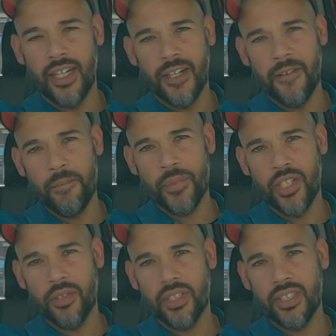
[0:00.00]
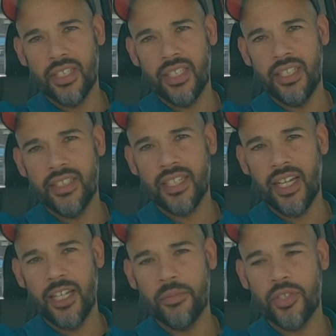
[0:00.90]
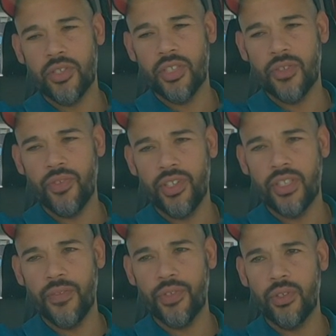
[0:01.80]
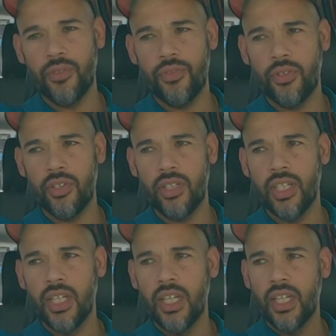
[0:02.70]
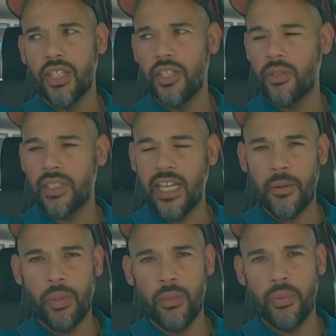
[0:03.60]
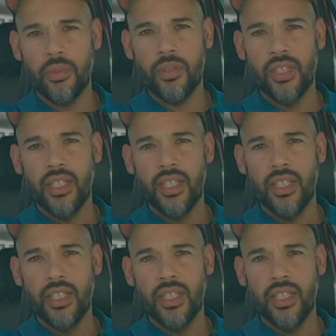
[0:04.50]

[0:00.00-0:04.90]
Um, you know, in these times, it's, it's very difficult for, you know, a lot of people.